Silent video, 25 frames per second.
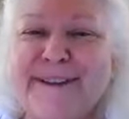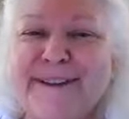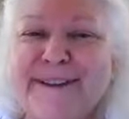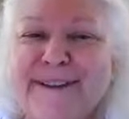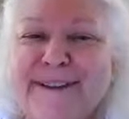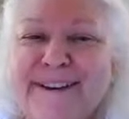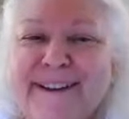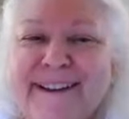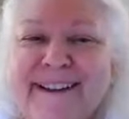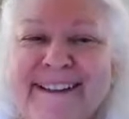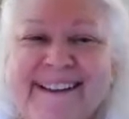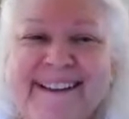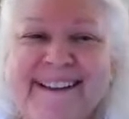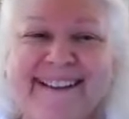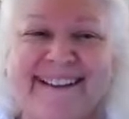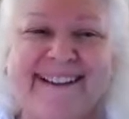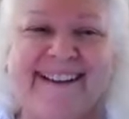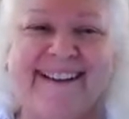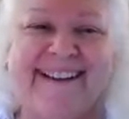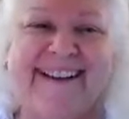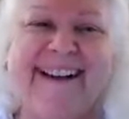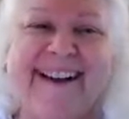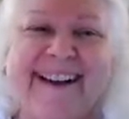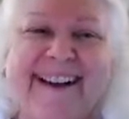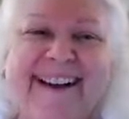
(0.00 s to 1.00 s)

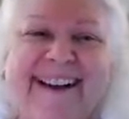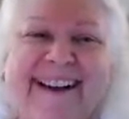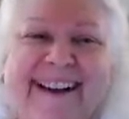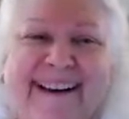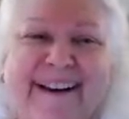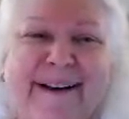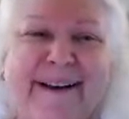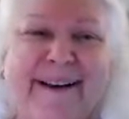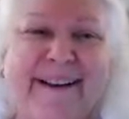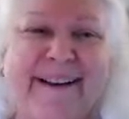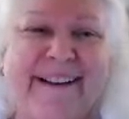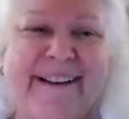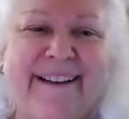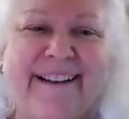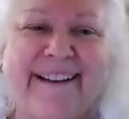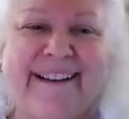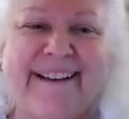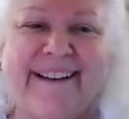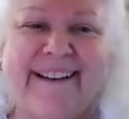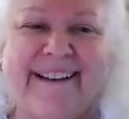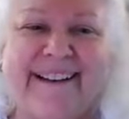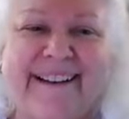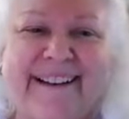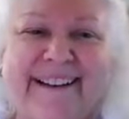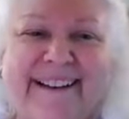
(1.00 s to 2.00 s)

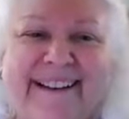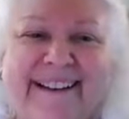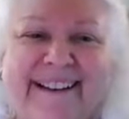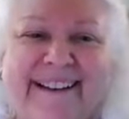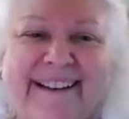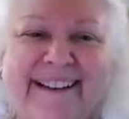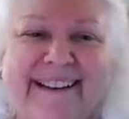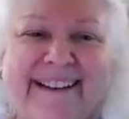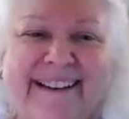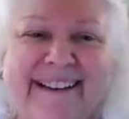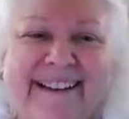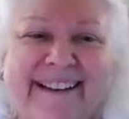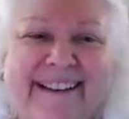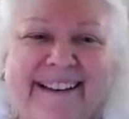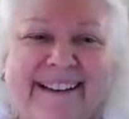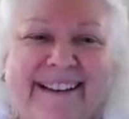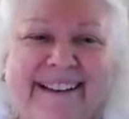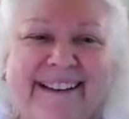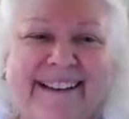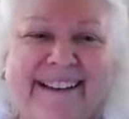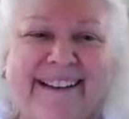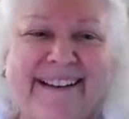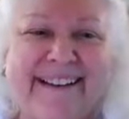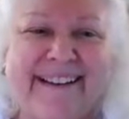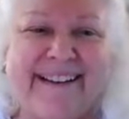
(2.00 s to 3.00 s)

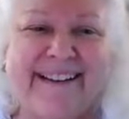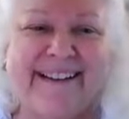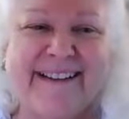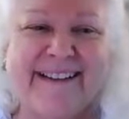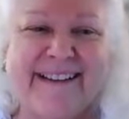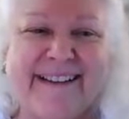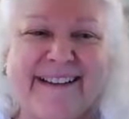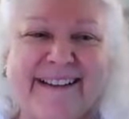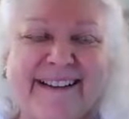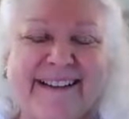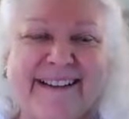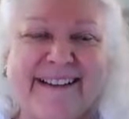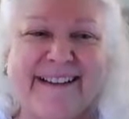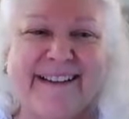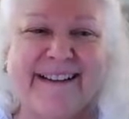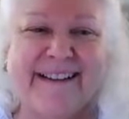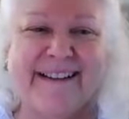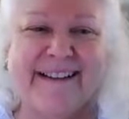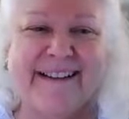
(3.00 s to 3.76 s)
This person isn't speaking.